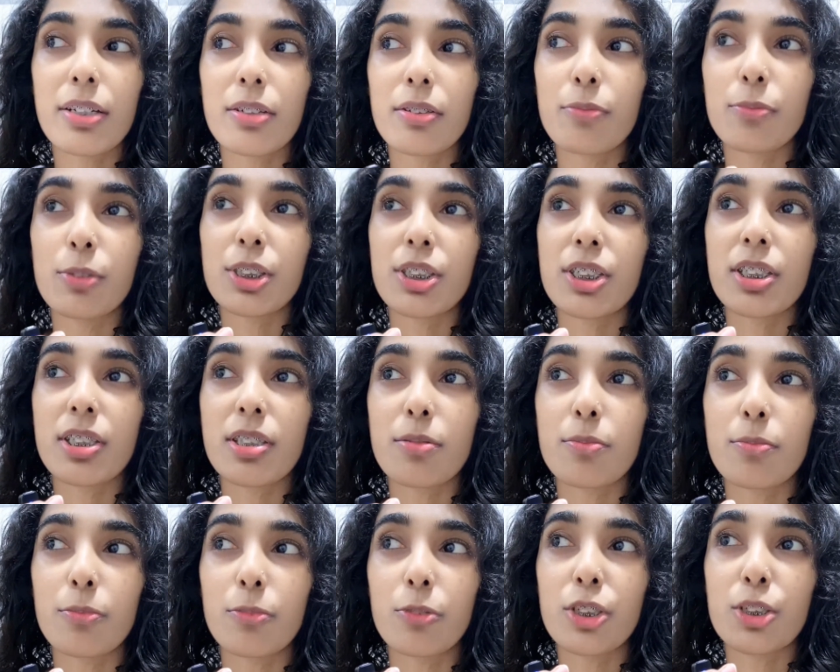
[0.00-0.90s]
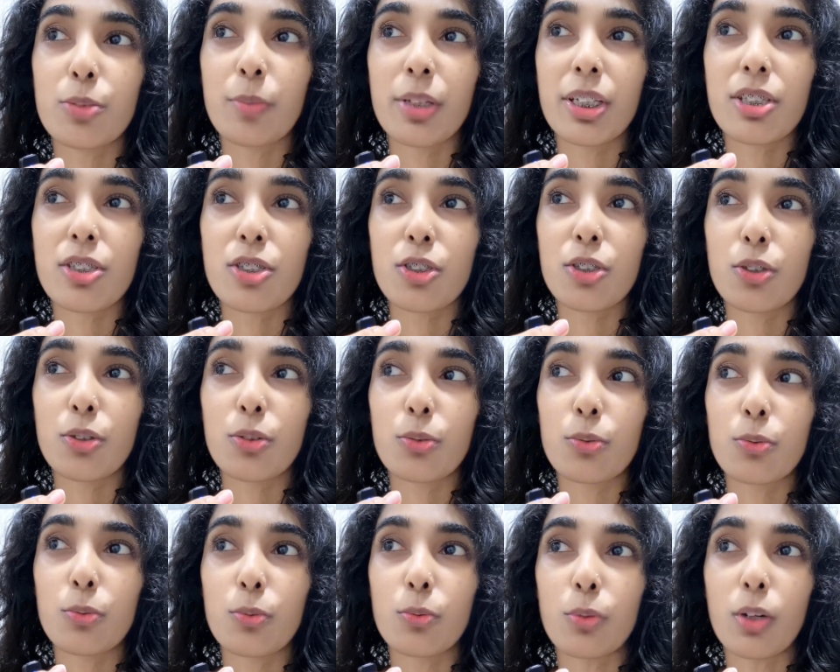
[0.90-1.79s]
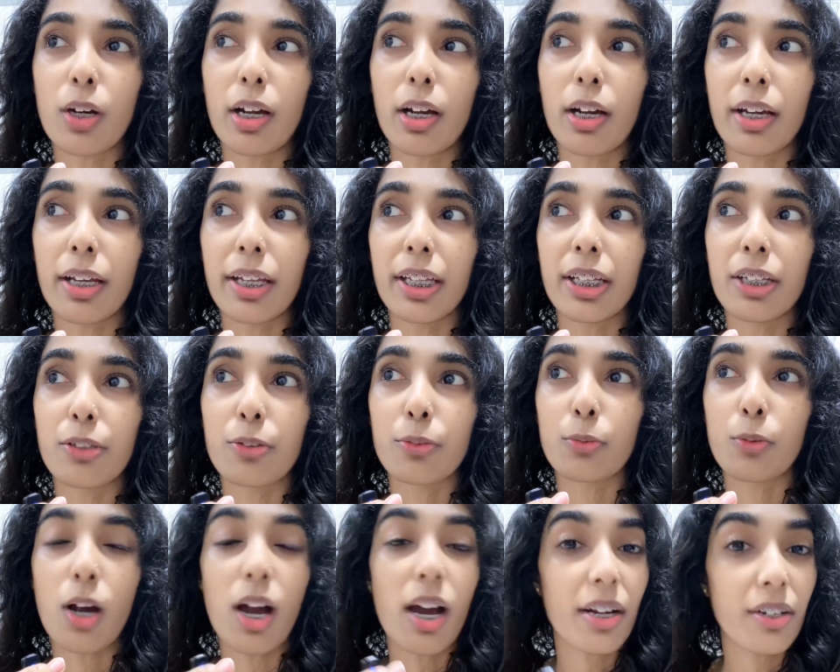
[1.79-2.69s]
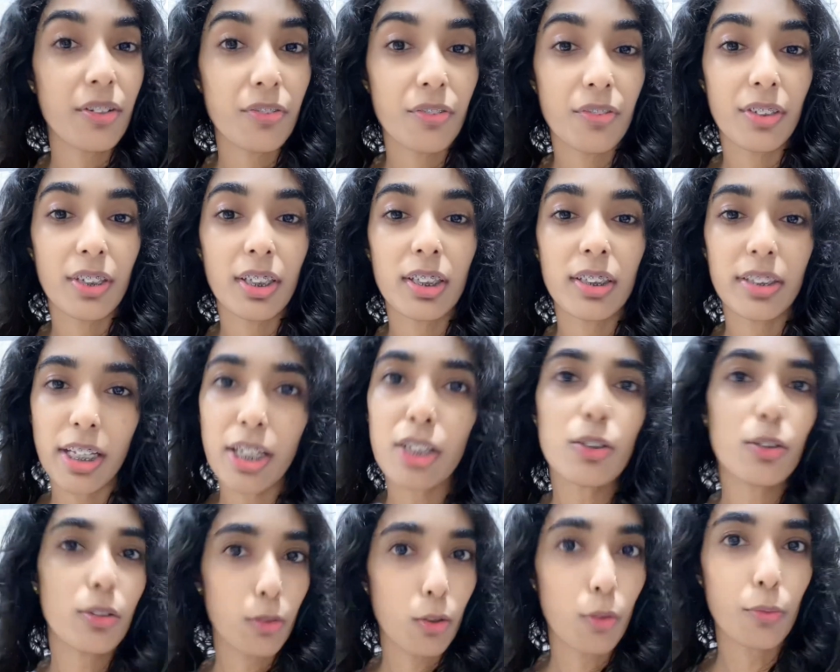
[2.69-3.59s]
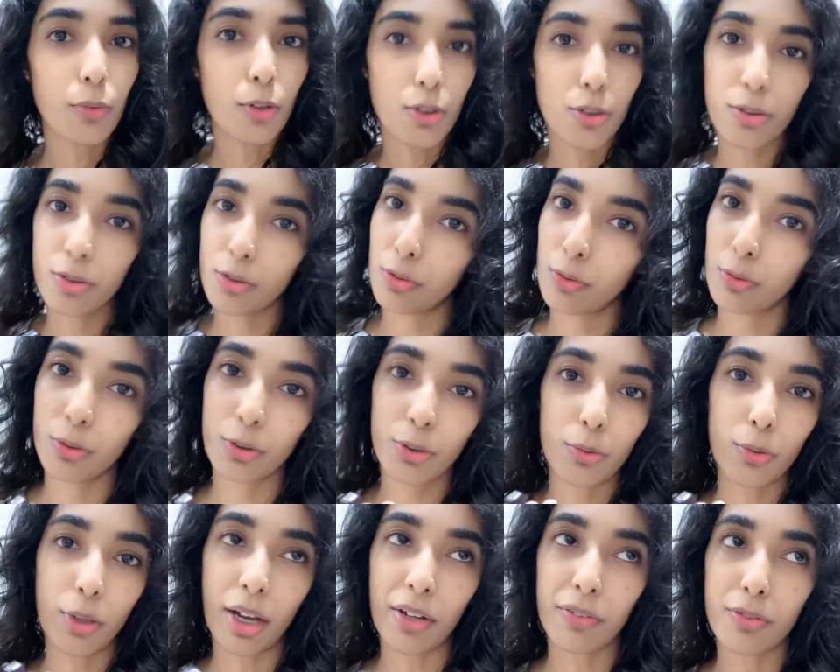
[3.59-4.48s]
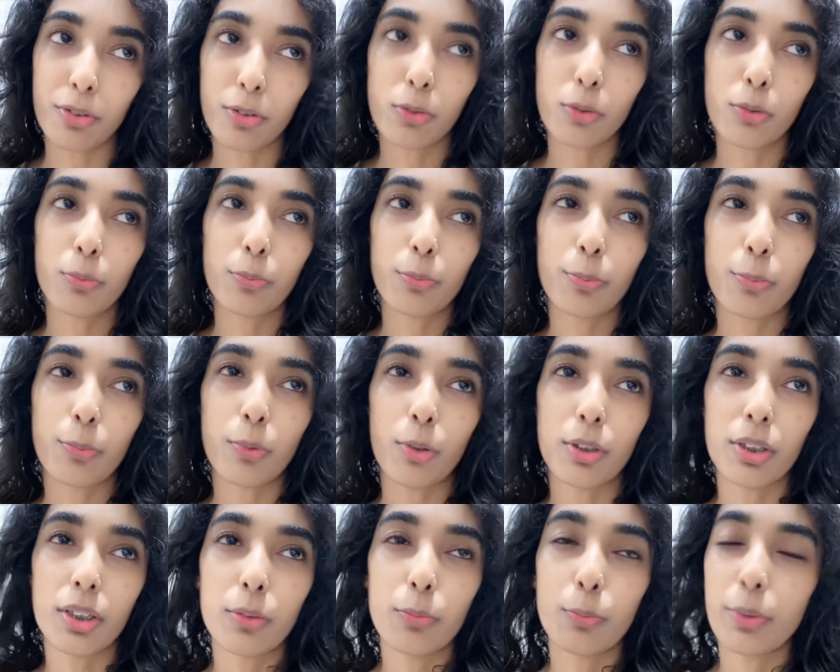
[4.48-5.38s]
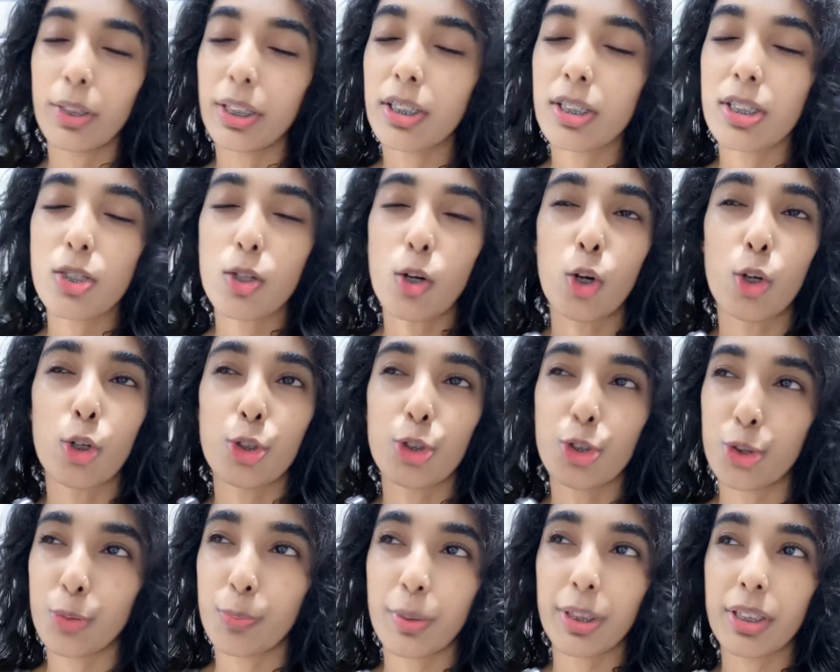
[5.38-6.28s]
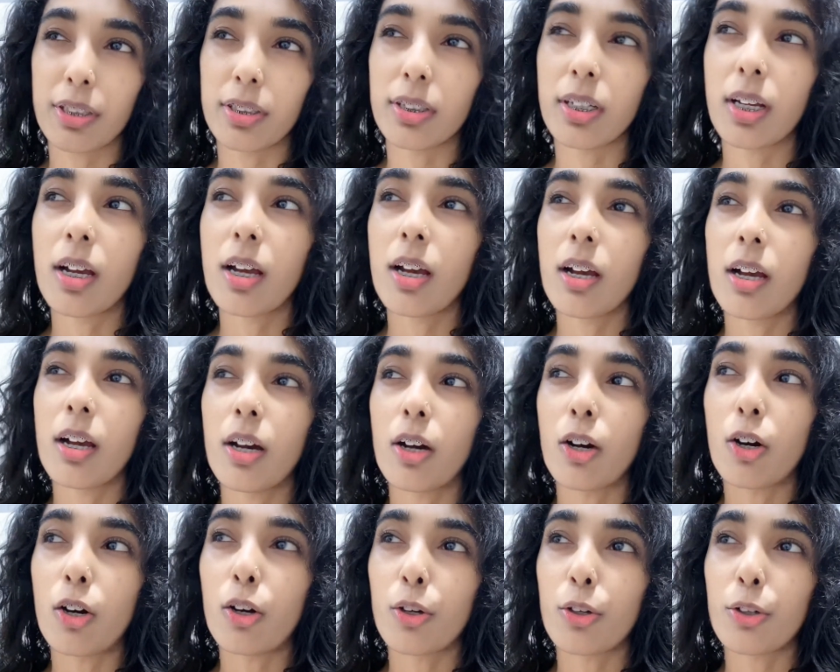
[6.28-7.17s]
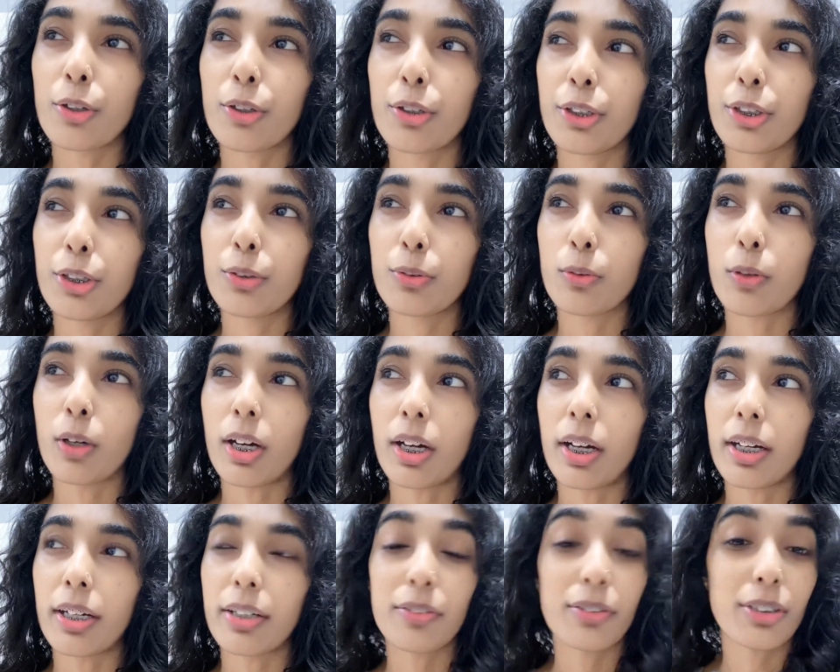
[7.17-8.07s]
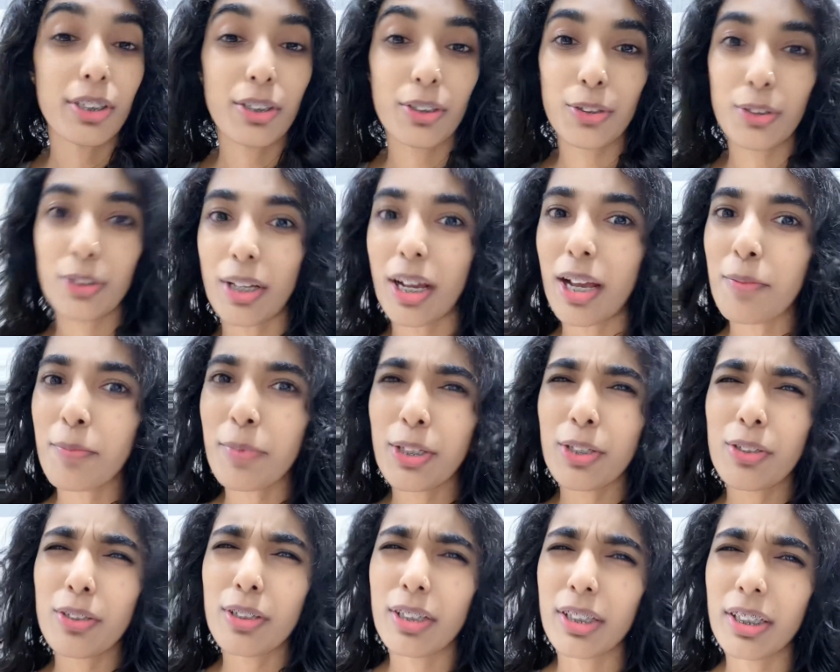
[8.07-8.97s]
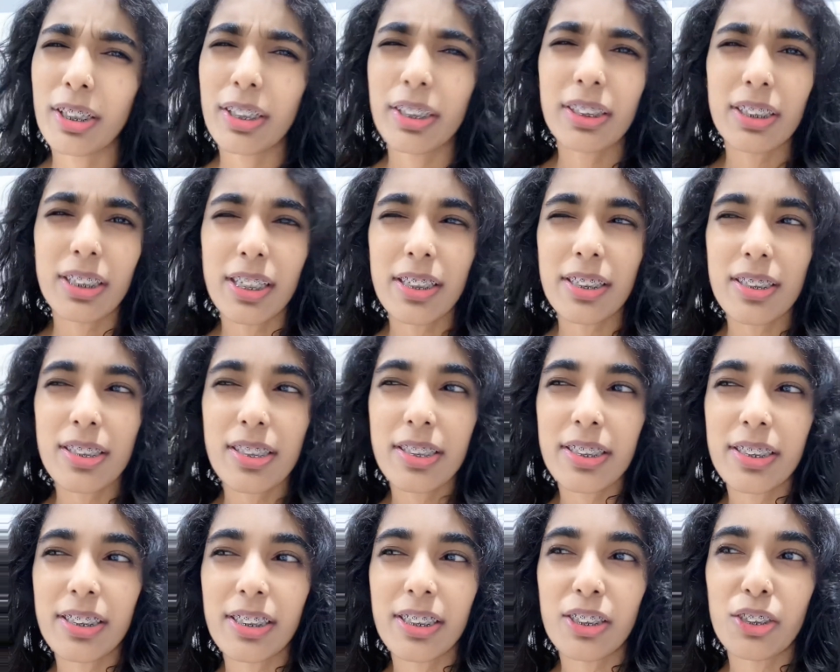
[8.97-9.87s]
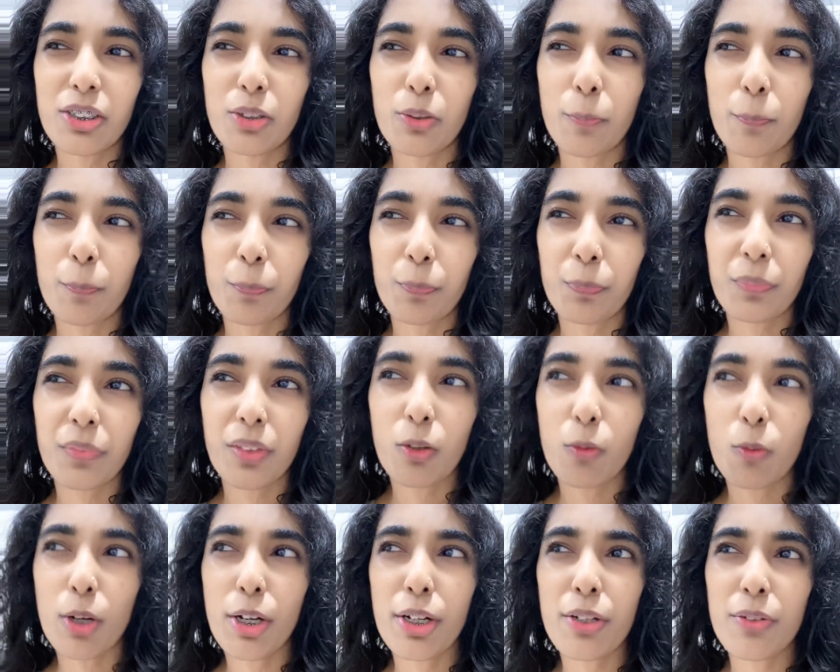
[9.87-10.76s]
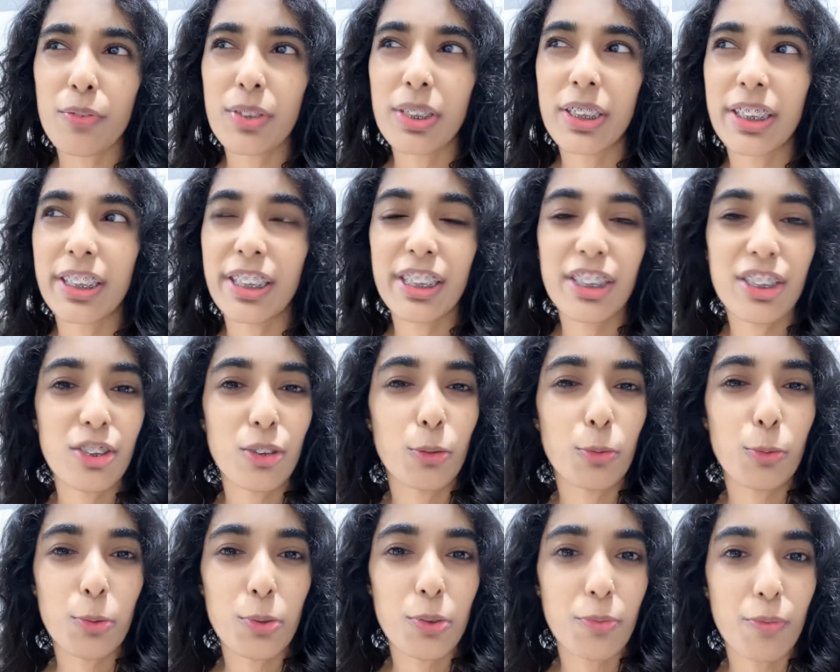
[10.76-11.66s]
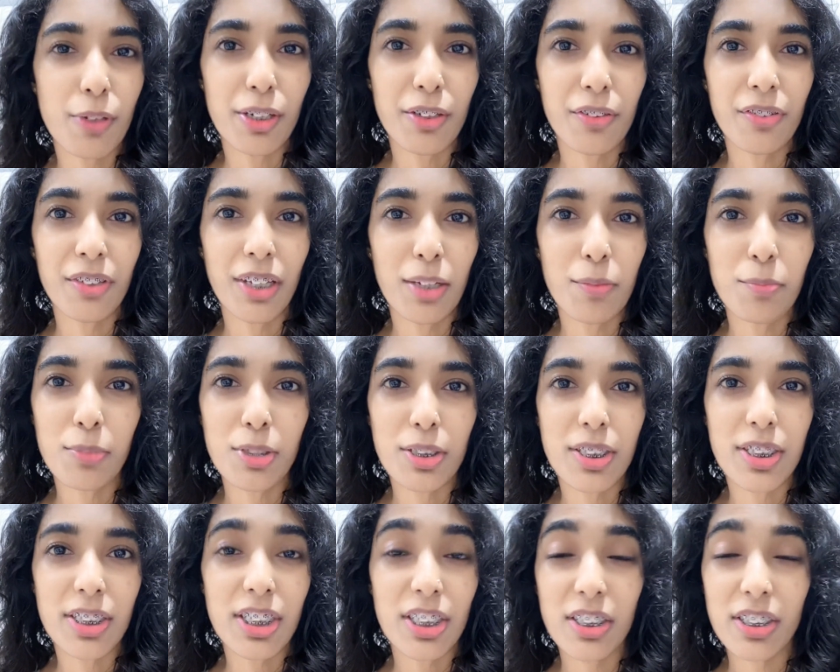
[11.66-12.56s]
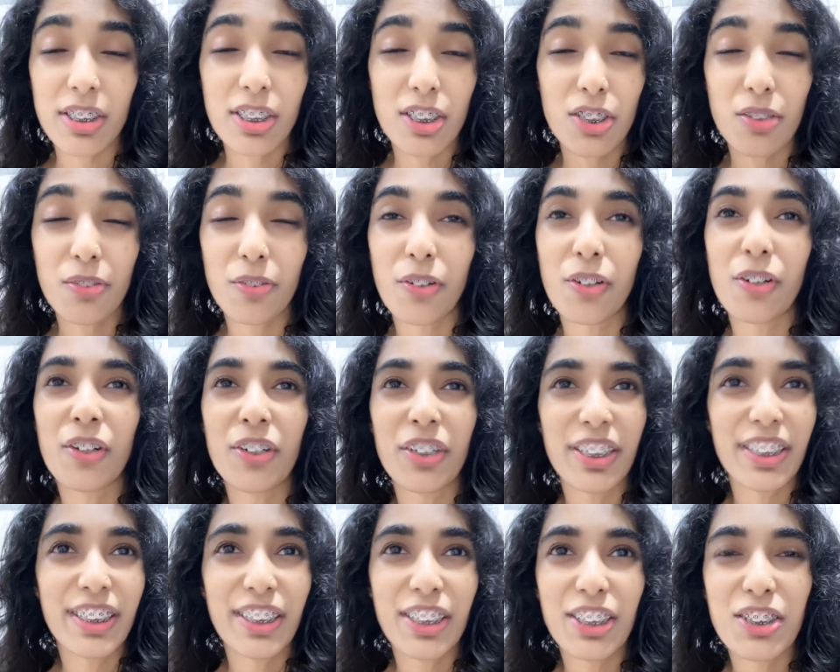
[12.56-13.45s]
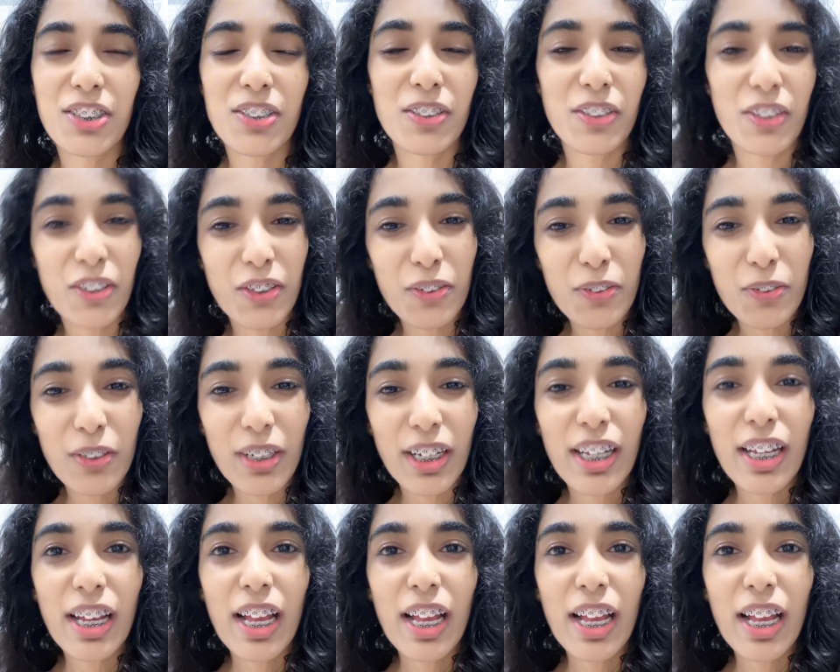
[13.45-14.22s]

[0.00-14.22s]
which means you are into art field, then of course you have to look for the Venus or Jupiter. Or you are, I mean, there is a one of the teacher who is very famous just for his look.